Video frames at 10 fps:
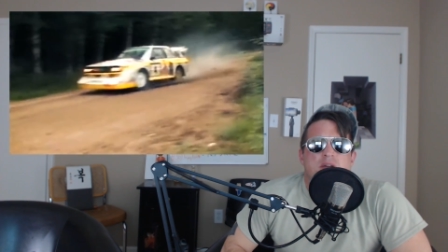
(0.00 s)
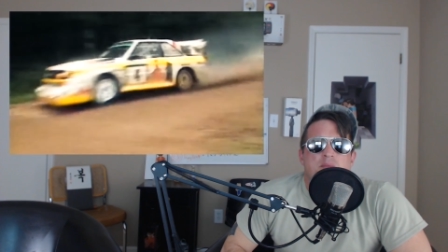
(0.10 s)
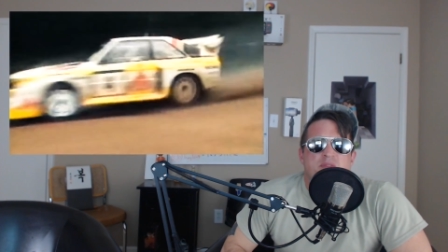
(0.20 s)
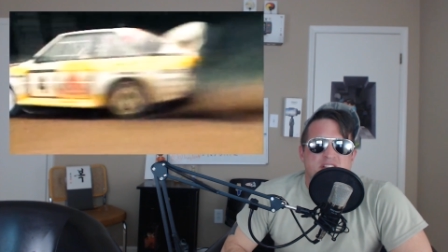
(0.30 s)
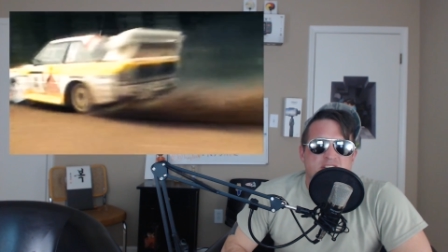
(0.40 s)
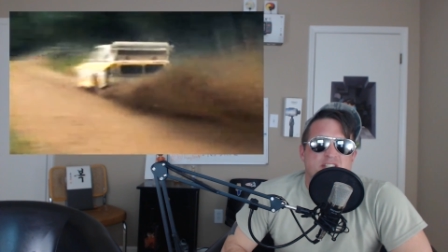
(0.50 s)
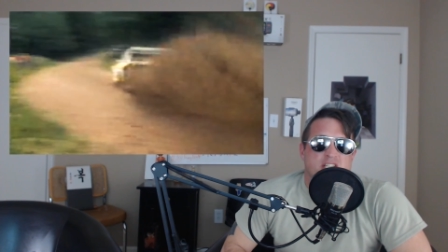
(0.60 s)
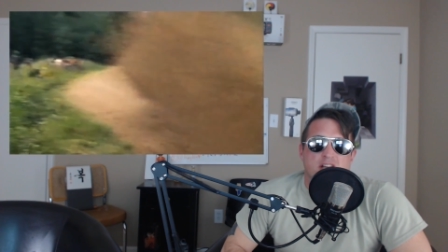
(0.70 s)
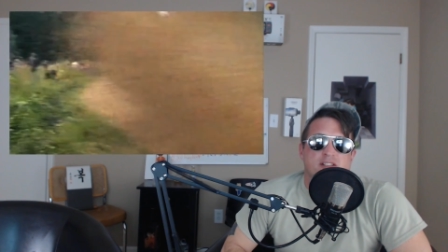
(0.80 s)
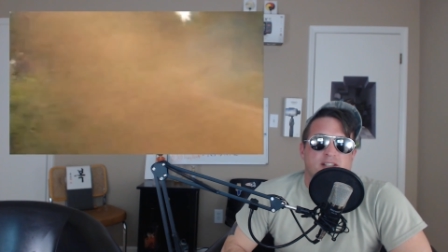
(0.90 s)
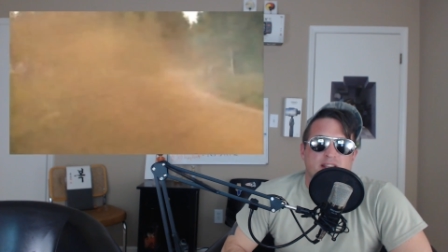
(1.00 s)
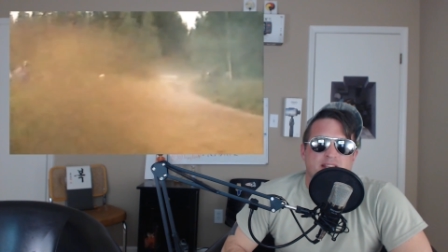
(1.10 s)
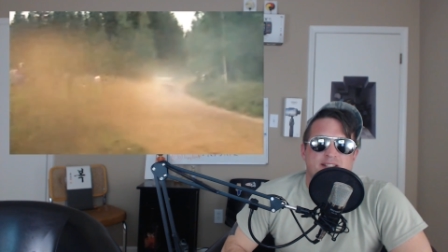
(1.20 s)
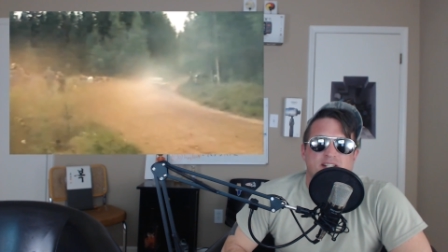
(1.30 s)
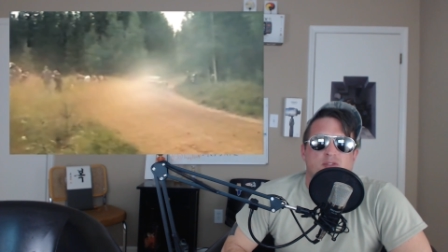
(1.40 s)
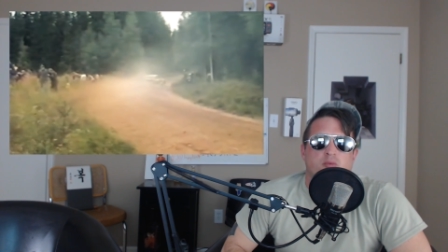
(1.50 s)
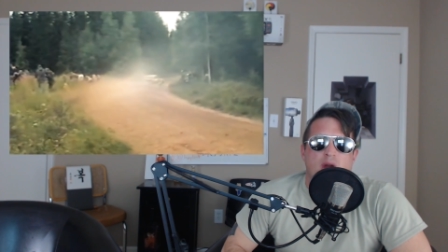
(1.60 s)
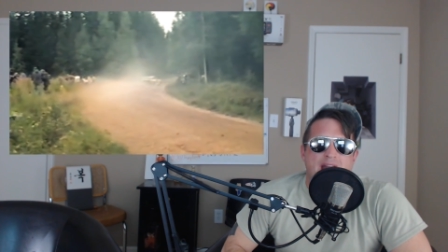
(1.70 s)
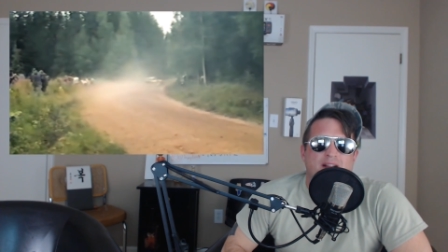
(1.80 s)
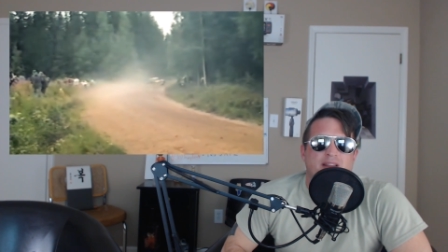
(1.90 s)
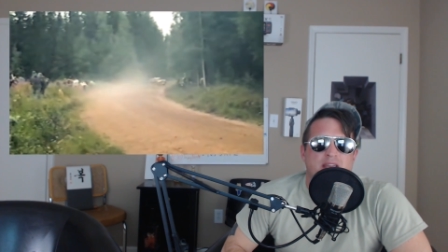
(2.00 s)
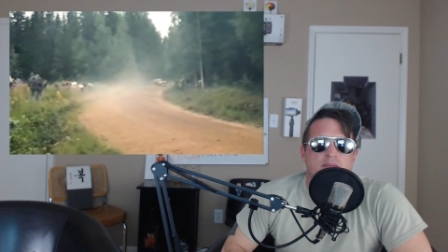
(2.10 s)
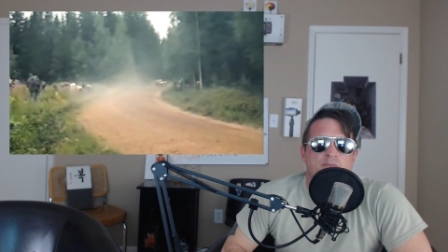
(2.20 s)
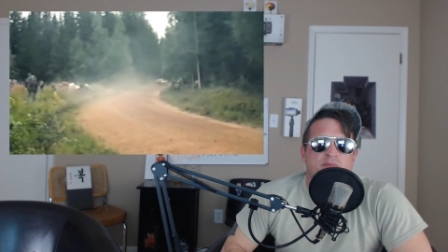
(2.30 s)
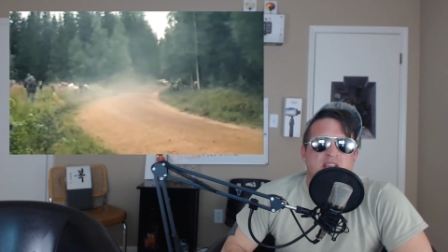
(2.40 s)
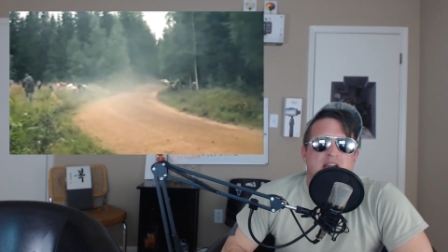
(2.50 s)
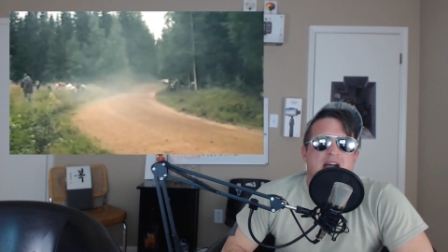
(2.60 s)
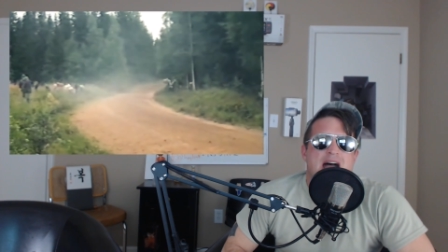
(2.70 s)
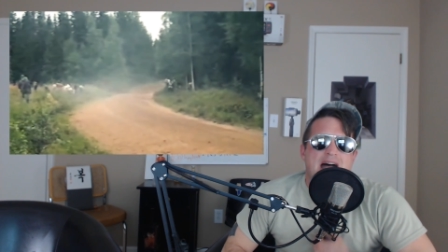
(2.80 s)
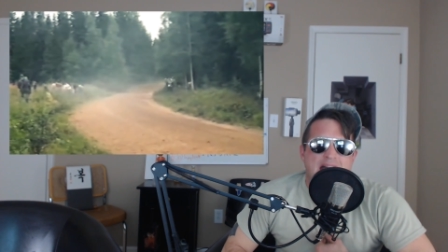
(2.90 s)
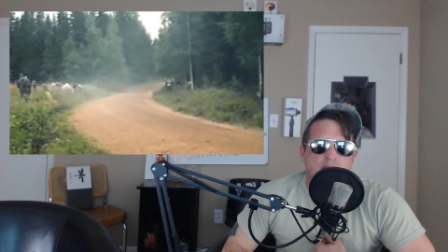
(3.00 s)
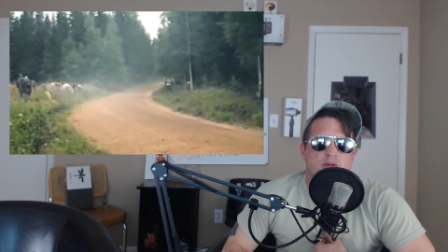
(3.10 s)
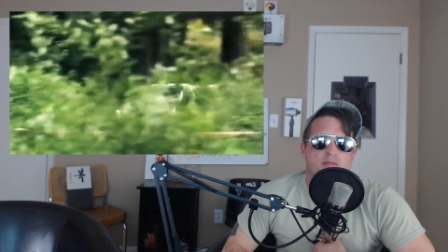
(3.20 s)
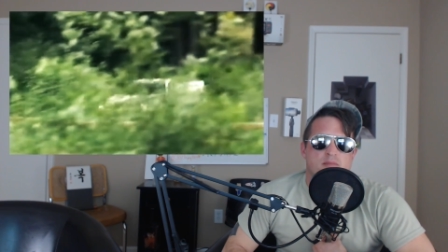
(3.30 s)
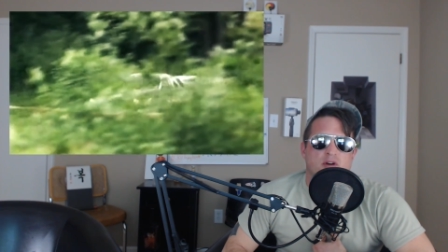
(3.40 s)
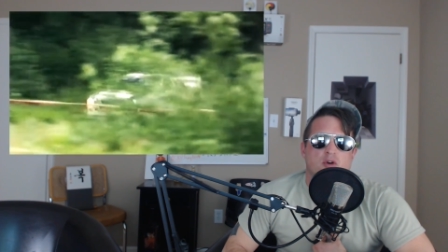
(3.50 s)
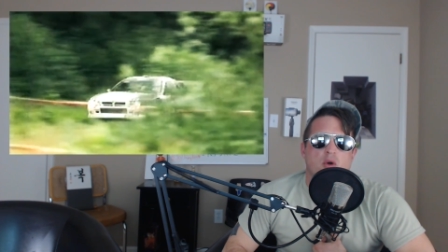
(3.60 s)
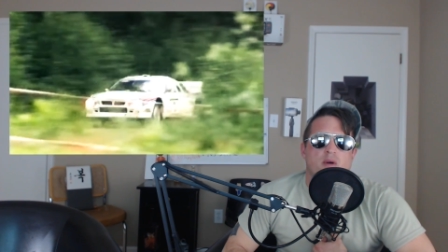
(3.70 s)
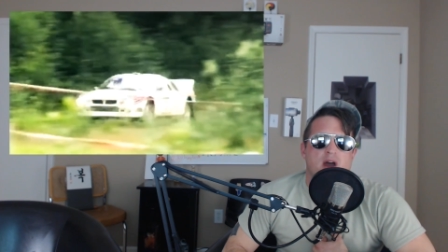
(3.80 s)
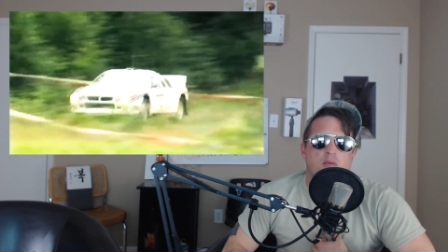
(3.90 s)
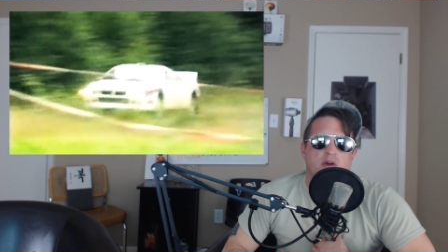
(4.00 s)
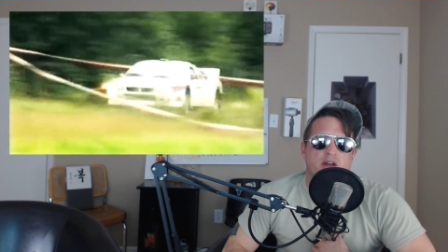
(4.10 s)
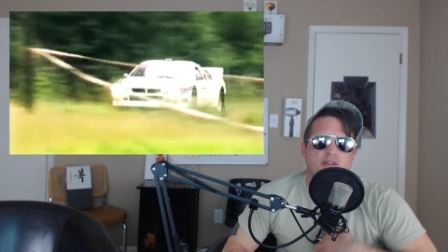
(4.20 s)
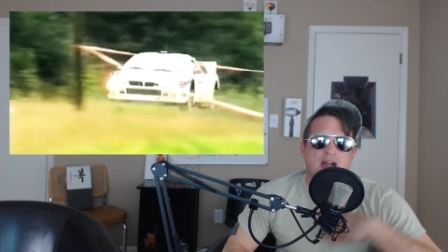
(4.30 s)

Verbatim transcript: This is seriously, this is rally I remember growing up with.